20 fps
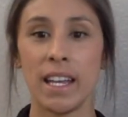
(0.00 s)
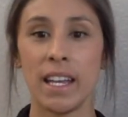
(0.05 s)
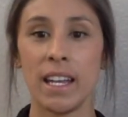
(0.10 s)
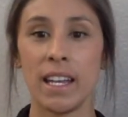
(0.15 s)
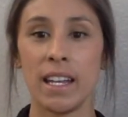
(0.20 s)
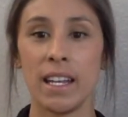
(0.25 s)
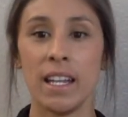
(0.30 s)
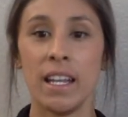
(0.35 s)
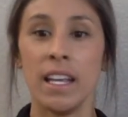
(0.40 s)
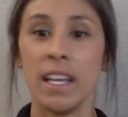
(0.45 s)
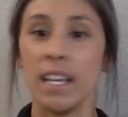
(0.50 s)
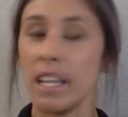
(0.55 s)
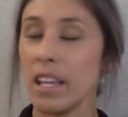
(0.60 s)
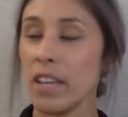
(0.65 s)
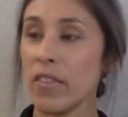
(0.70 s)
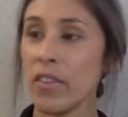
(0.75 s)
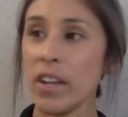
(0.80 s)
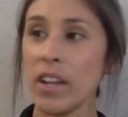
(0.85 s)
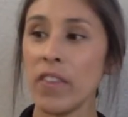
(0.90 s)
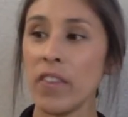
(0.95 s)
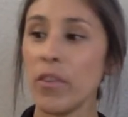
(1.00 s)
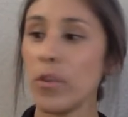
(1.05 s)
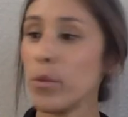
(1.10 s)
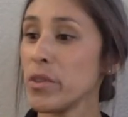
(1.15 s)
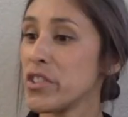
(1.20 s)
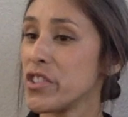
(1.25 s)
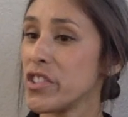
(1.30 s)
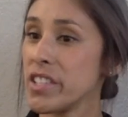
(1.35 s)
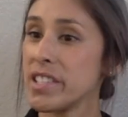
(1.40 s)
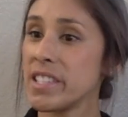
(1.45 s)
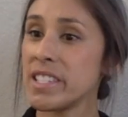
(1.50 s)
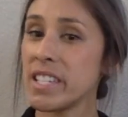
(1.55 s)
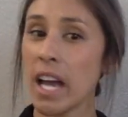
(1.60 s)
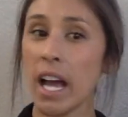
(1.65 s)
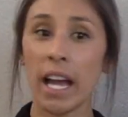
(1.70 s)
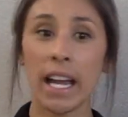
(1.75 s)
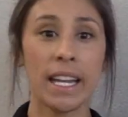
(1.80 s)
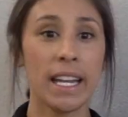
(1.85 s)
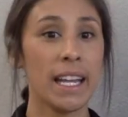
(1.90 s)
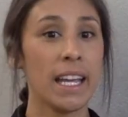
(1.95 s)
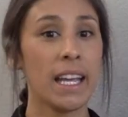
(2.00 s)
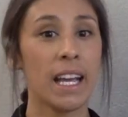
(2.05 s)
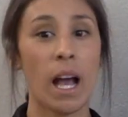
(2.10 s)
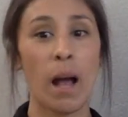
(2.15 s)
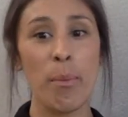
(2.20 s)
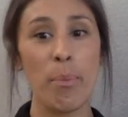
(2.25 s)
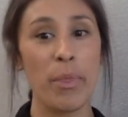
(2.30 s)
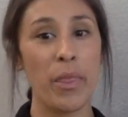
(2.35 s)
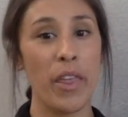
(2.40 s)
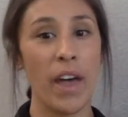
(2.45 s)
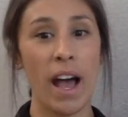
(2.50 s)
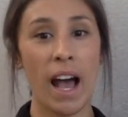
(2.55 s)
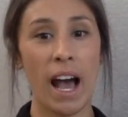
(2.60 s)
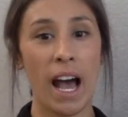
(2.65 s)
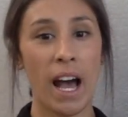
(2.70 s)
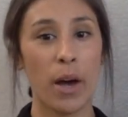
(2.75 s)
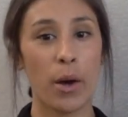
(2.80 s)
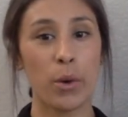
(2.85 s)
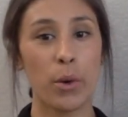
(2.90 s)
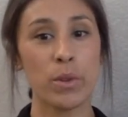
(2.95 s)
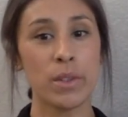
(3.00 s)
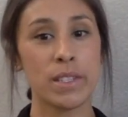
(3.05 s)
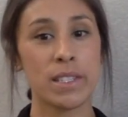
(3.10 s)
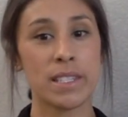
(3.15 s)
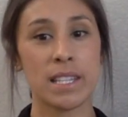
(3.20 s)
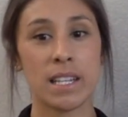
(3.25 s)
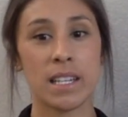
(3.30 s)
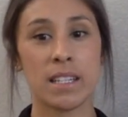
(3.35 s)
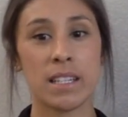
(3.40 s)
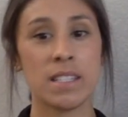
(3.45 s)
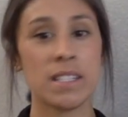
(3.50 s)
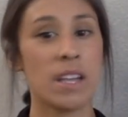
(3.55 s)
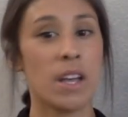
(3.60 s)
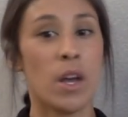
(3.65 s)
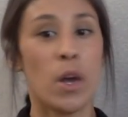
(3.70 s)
And even if it was just tidying up the house, and